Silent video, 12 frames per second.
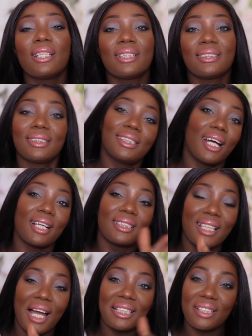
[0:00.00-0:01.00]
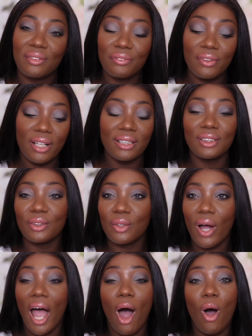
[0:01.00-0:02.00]
dark than fair. So
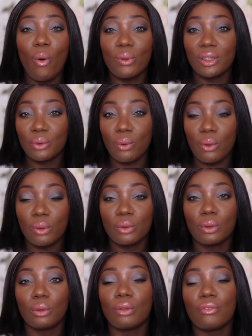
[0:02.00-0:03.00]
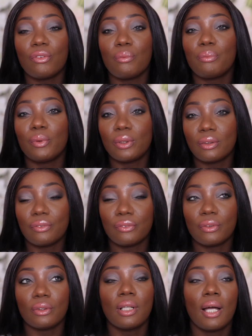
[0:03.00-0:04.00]
I always struggle to look for
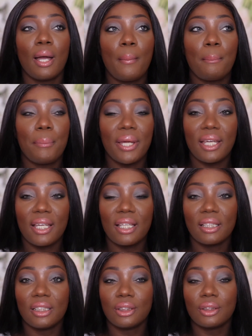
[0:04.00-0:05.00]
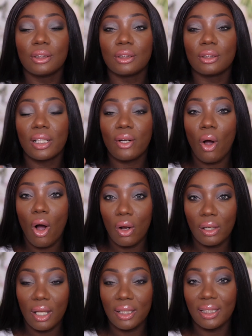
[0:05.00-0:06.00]
beautiful pinkish
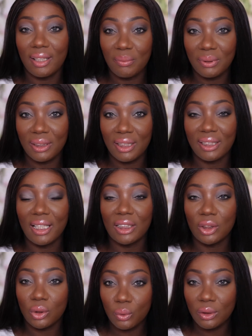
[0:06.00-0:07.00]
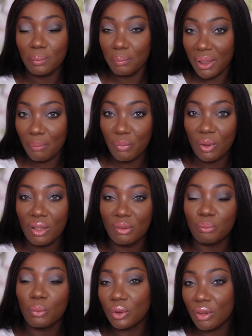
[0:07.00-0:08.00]
color lipstick that suits me, because
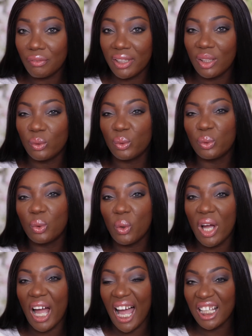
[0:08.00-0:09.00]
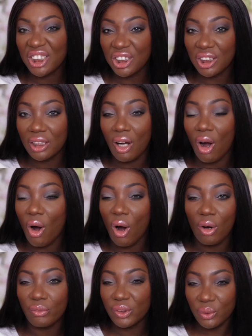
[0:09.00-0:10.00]
most of them do look archy or
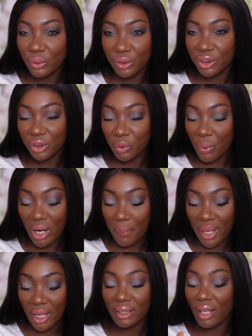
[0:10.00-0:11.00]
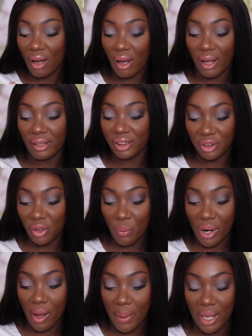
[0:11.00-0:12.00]
off tone. Do you know what I mean? Okay, you know what
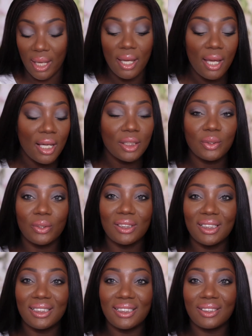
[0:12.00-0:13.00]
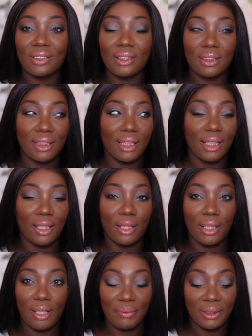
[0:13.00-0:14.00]
I mean. So this is the
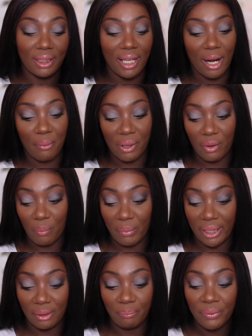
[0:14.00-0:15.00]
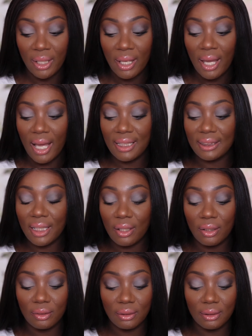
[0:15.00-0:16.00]
lipstick I recommend. A
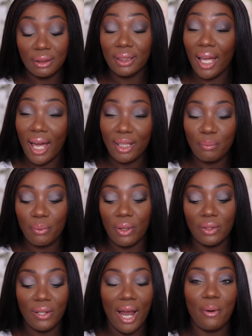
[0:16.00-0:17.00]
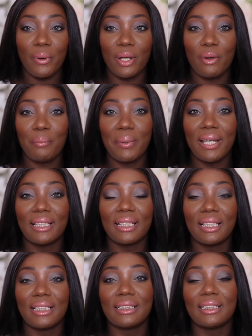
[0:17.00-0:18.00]
third product I recommend
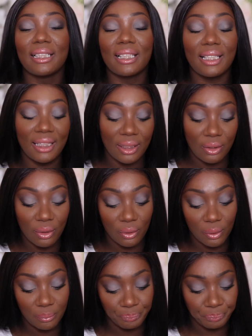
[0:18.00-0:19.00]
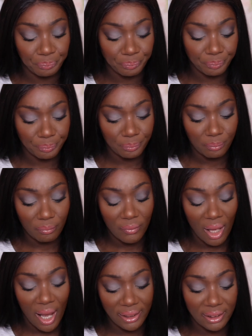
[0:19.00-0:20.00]
is the Kiko.
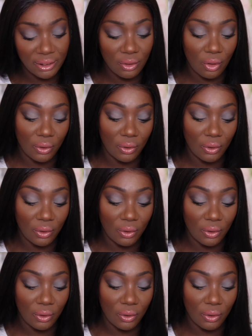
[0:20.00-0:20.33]
This called